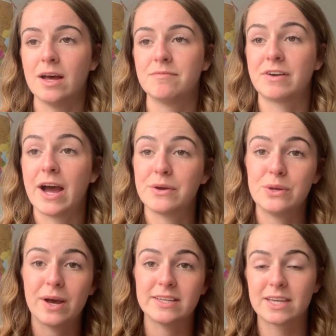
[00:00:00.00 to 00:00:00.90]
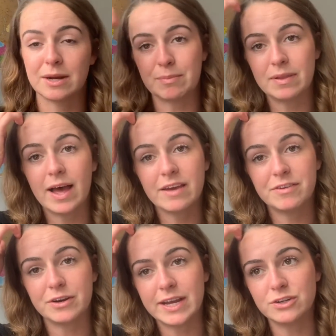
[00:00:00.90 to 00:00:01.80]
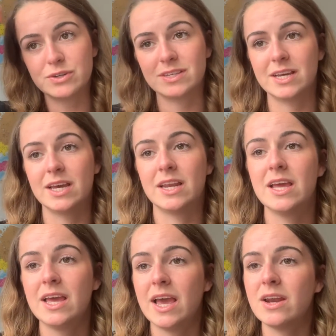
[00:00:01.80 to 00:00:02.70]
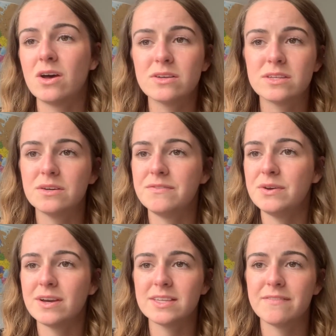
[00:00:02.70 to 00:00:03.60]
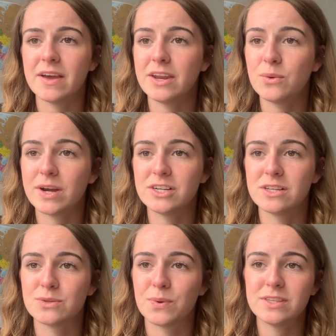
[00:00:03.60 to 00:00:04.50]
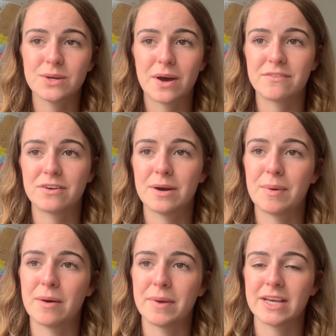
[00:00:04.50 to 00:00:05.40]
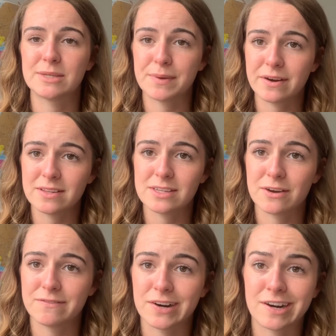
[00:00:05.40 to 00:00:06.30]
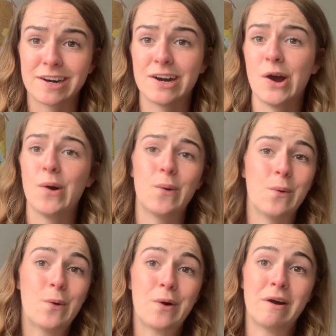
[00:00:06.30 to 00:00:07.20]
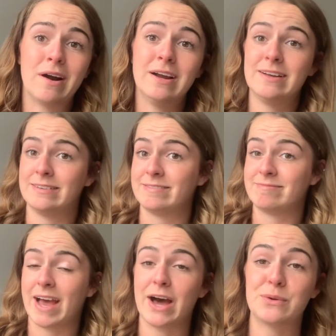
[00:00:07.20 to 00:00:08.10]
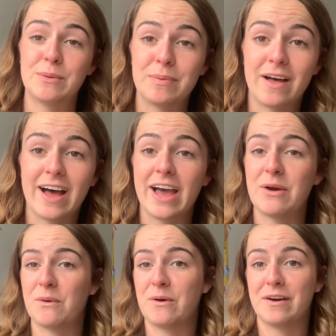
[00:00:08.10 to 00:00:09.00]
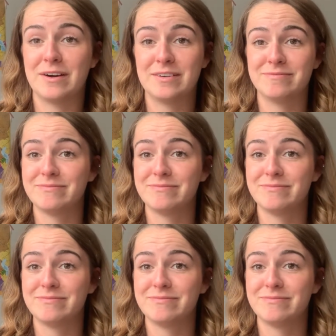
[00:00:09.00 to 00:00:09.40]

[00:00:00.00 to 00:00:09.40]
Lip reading: for how you guys can apply if you're interested. And also, if you guys have any questions whatsoever about my experience so far, or how to apply, or